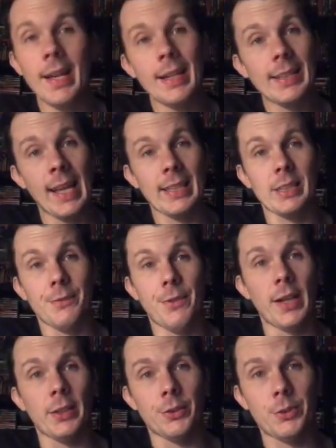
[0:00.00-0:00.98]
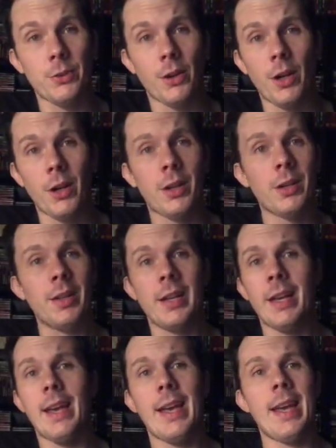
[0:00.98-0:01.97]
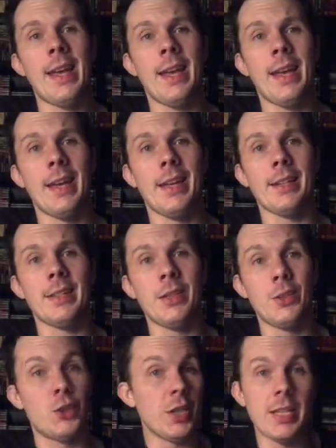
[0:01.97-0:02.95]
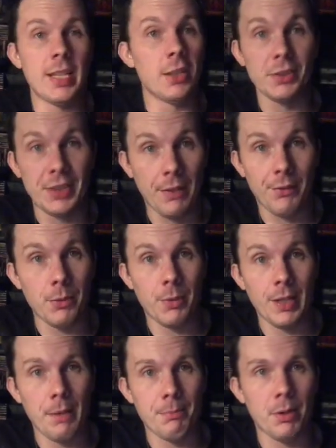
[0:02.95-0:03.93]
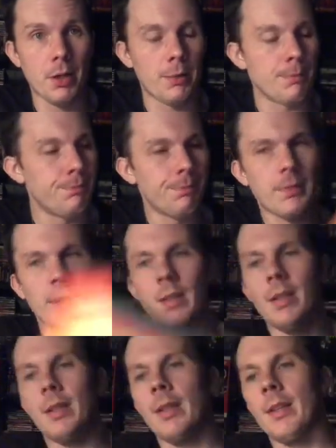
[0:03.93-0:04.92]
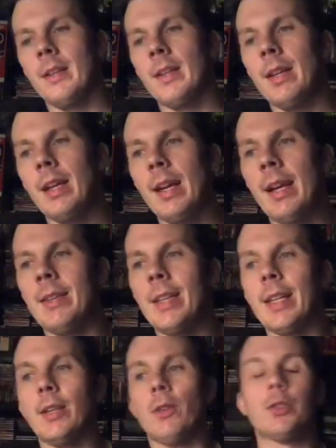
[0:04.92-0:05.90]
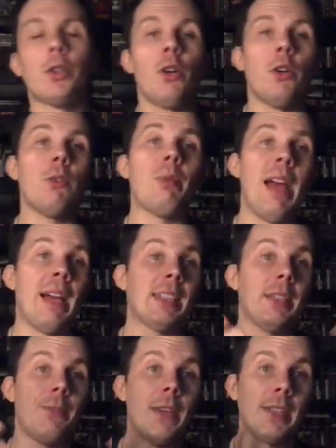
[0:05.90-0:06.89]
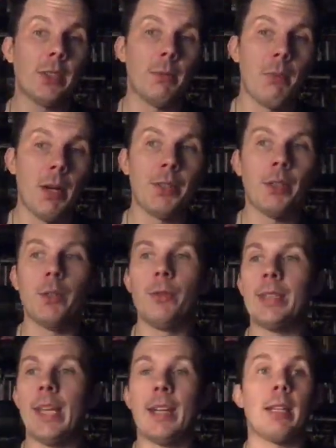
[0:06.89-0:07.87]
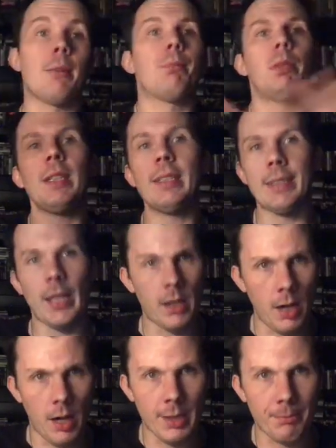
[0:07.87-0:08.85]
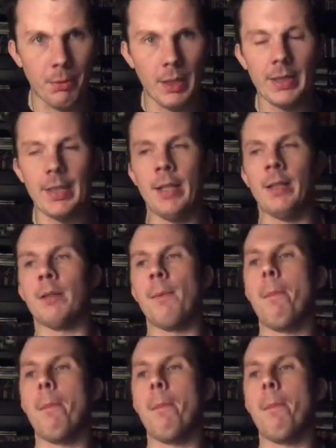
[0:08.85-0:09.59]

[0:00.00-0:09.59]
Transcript: That's the final straw, and she kills everyone at prom and then goes home, has to face her mother, who's had a complete psychotic breakdown.